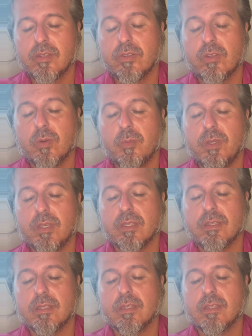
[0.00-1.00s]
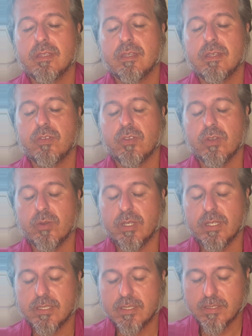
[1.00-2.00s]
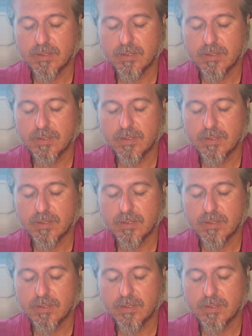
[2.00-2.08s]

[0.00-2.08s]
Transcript: So be it, and so it is.